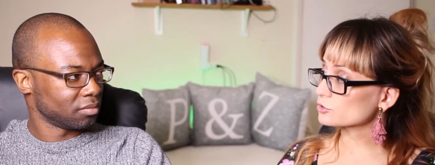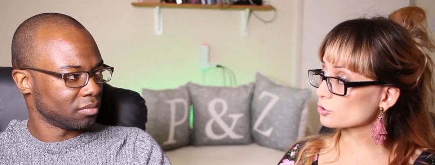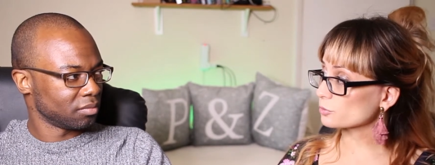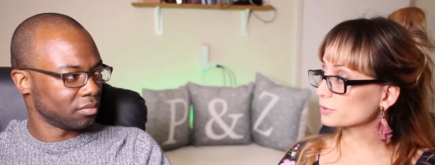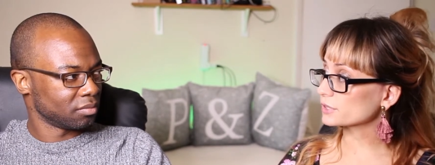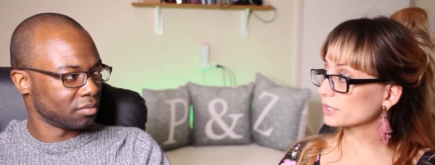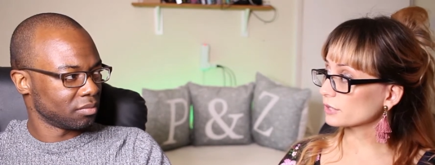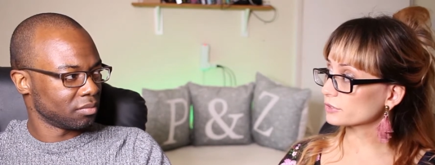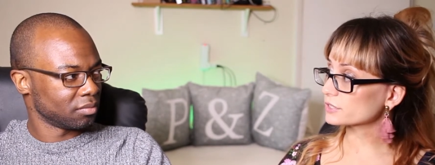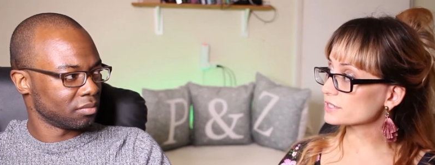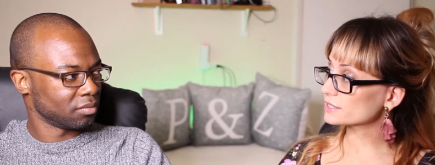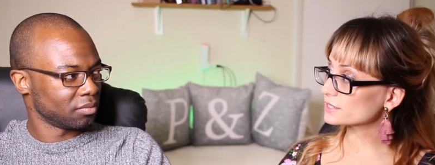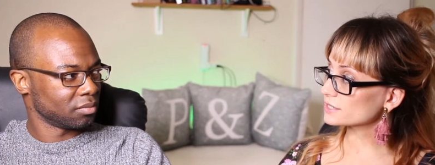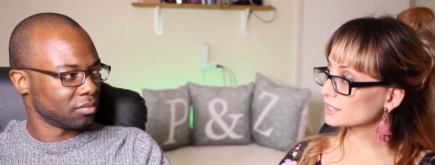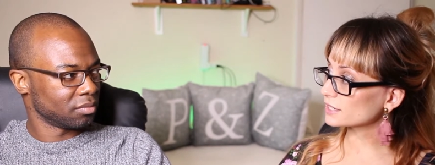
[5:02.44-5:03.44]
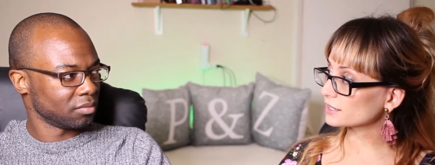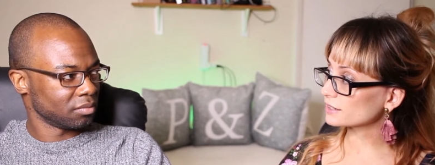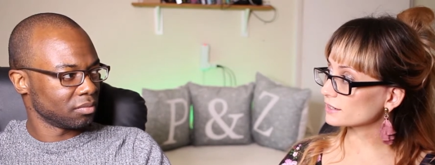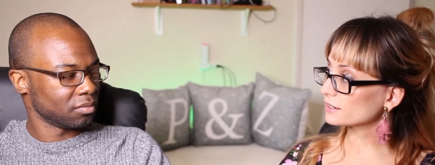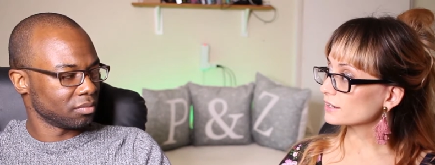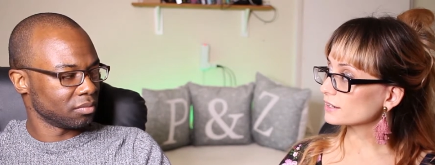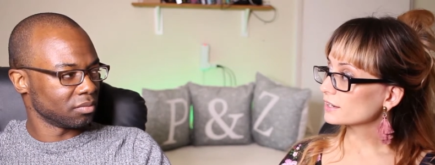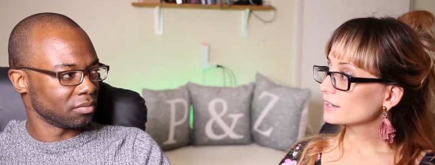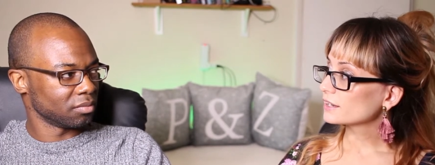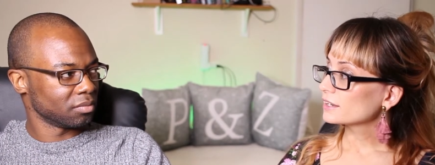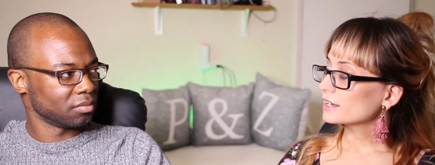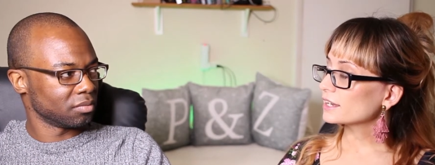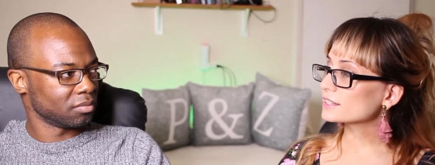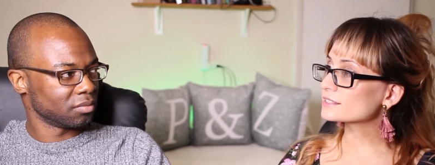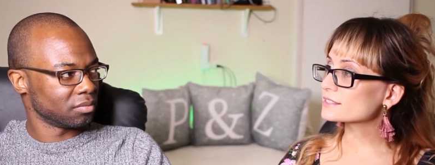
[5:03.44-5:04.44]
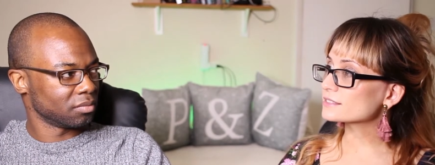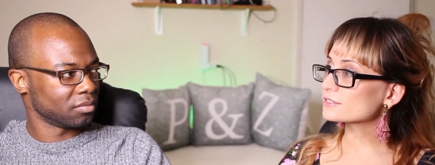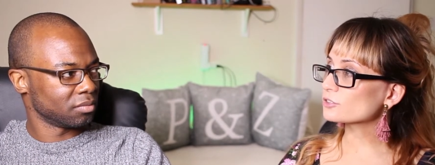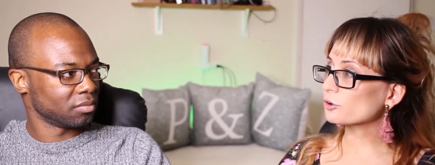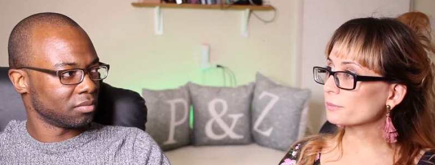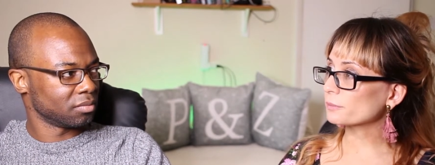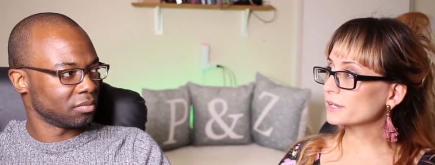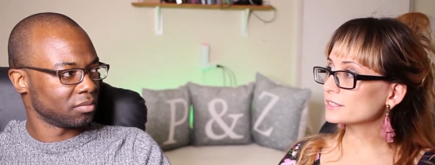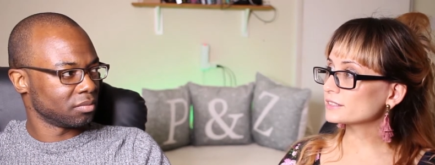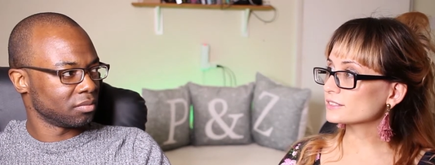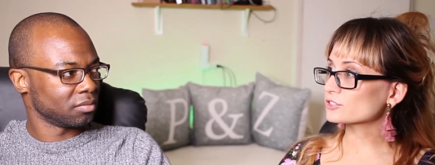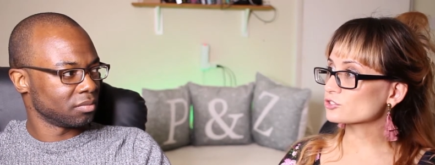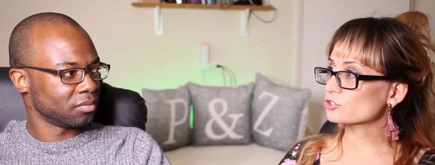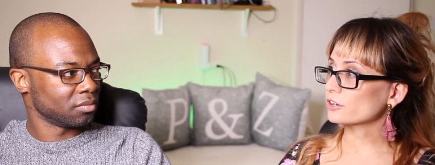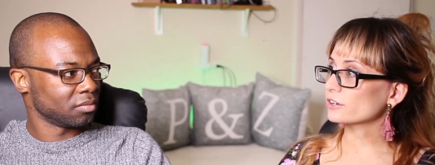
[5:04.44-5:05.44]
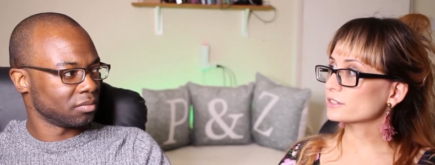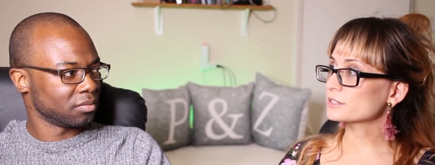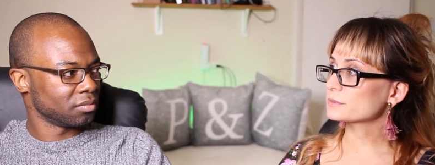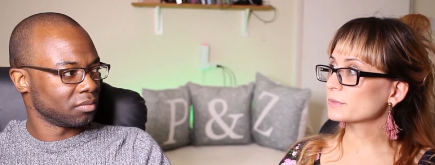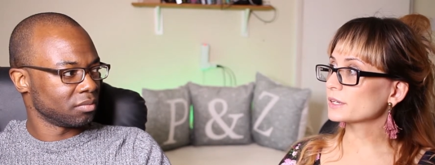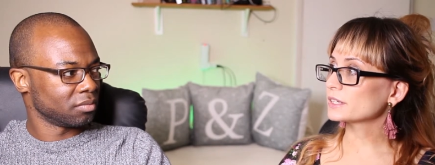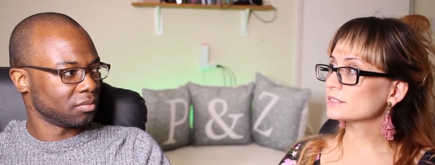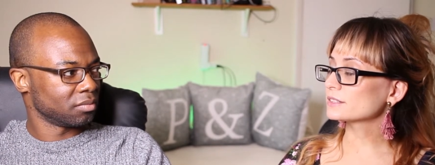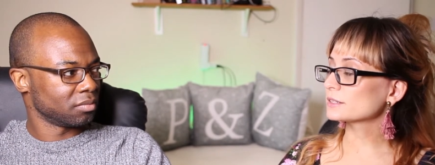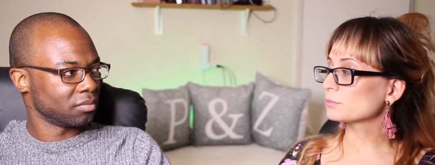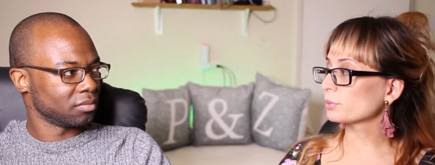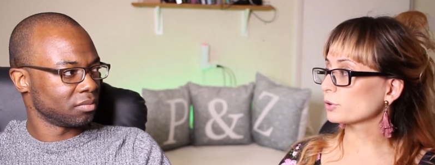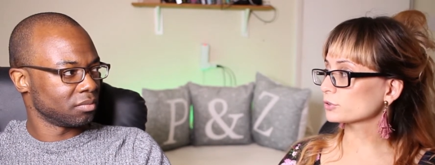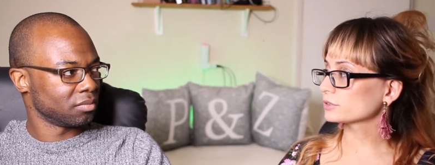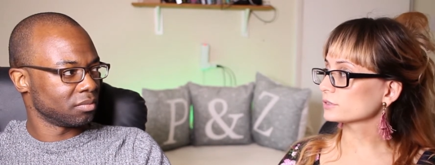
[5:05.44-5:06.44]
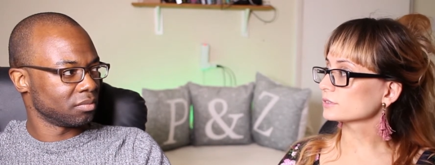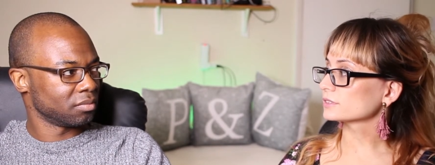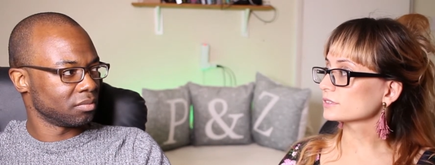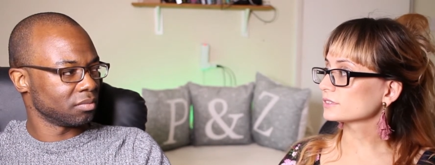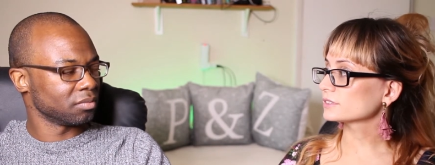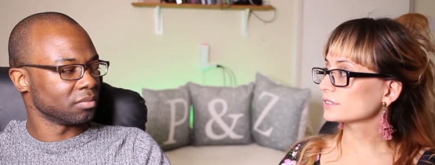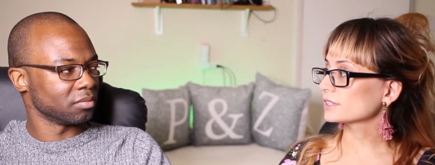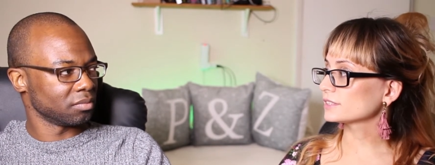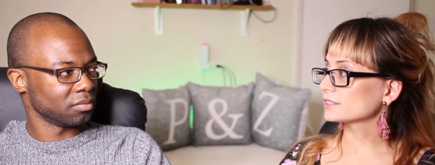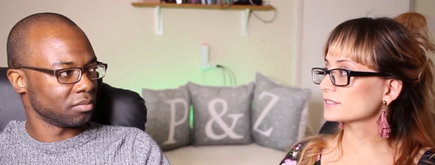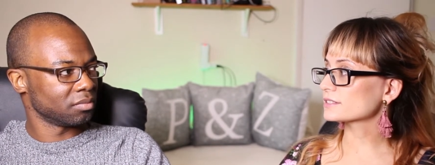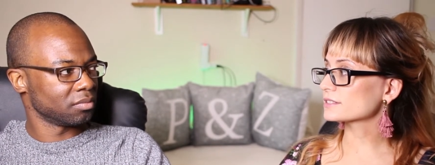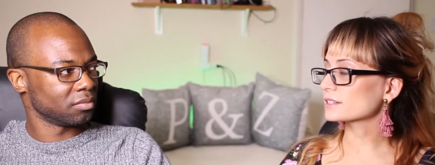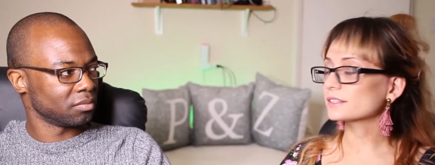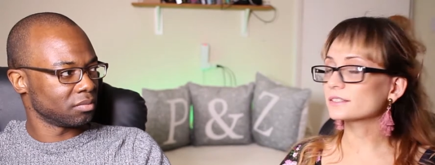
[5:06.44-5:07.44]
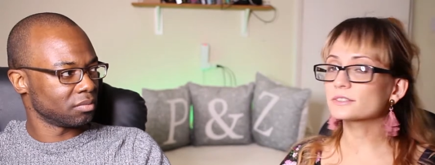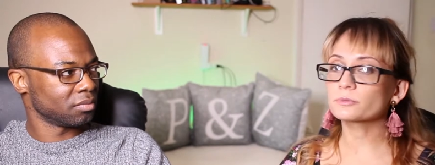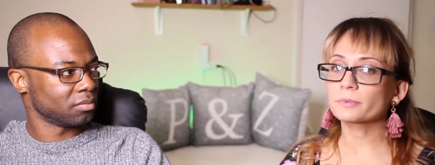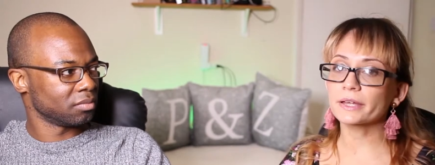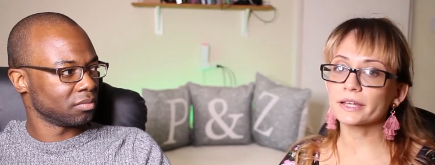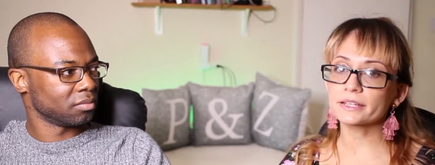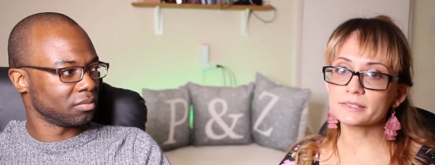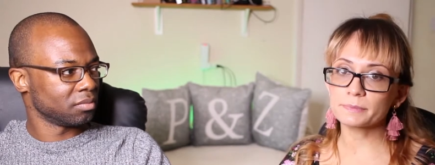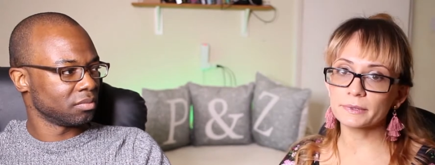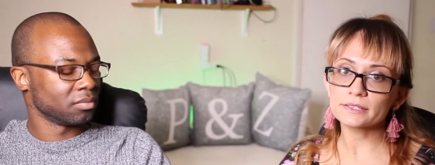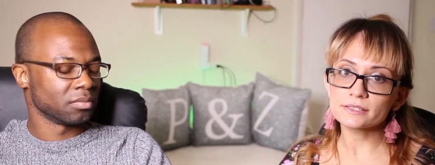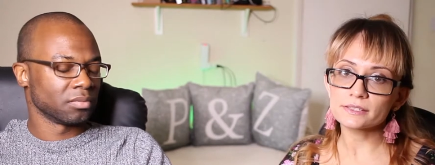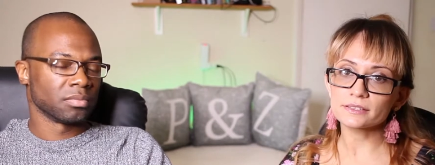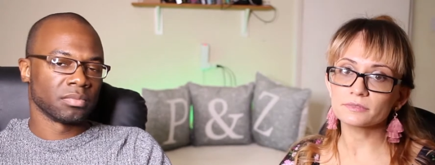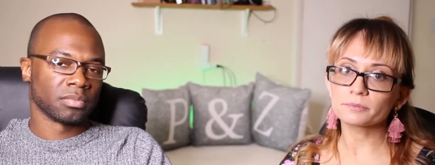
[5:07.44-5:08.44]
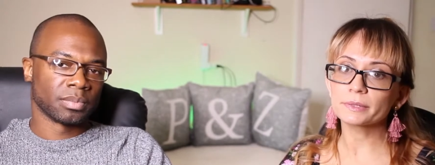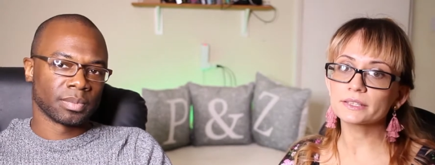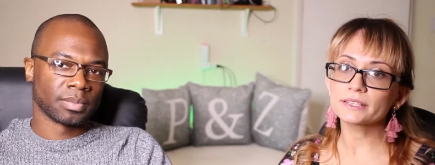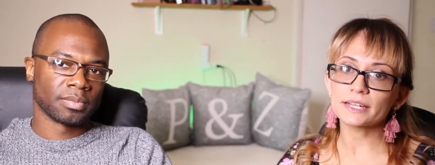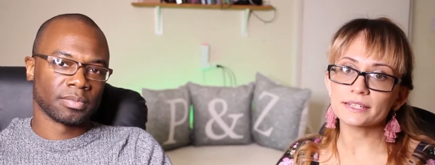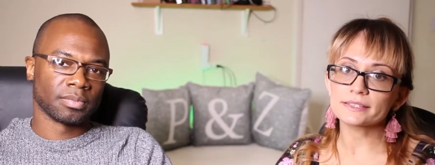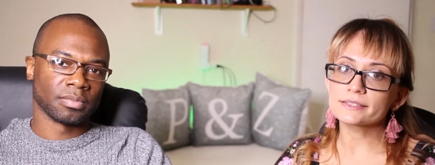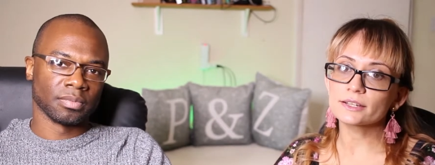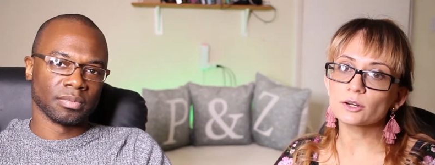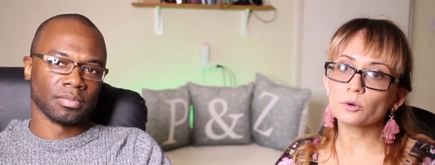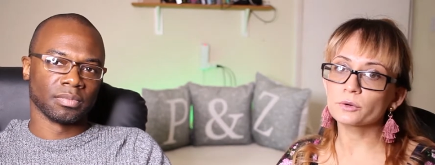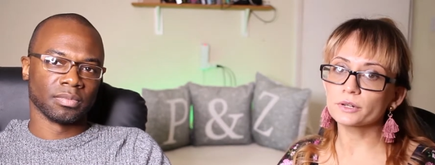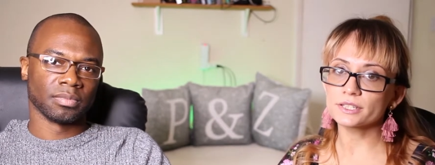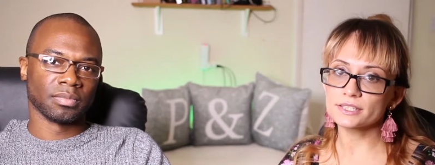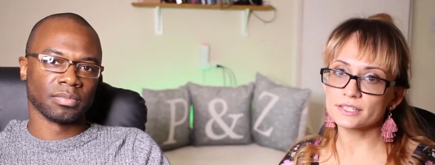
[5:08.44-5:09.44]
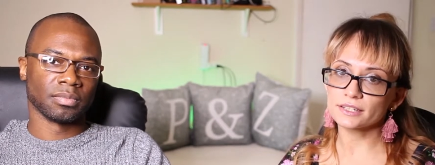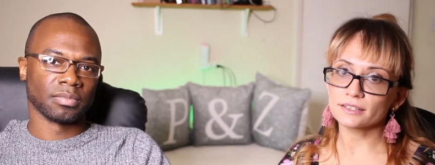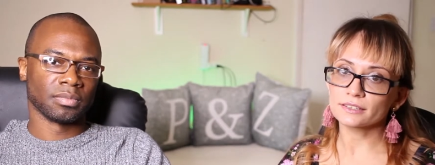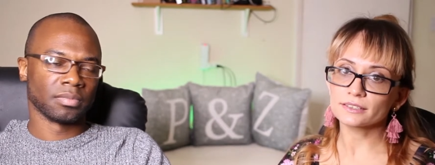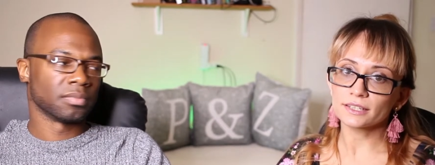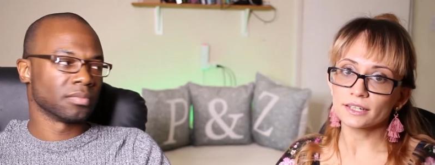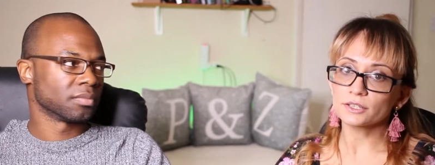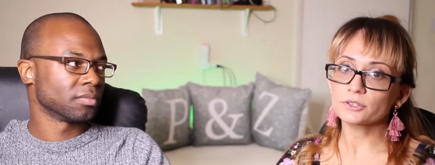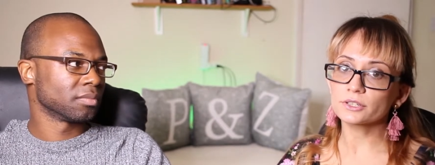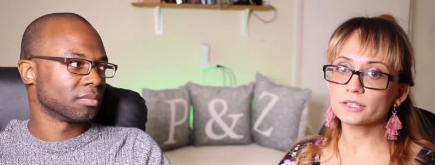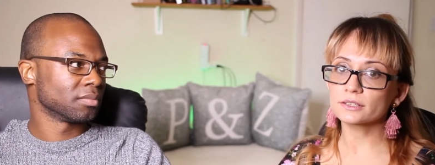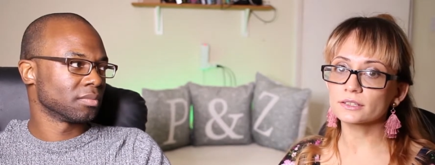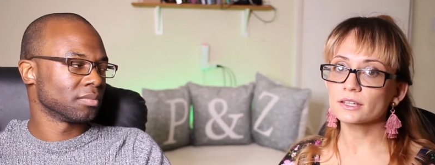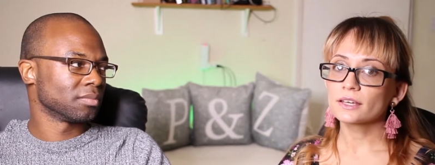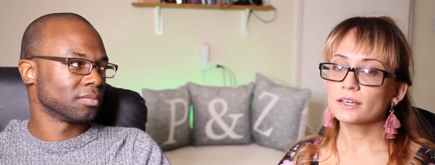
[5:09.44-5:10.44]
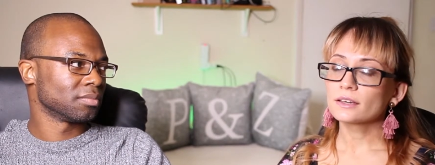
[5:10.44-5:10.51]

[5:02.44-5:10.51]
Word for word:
Speaker 1: shop in our city here. Mm-hmm. It's not made in a jar; it's made in a bottle, mm. and it's a little bit expensive. But that's the whole idea. Yeah, you can.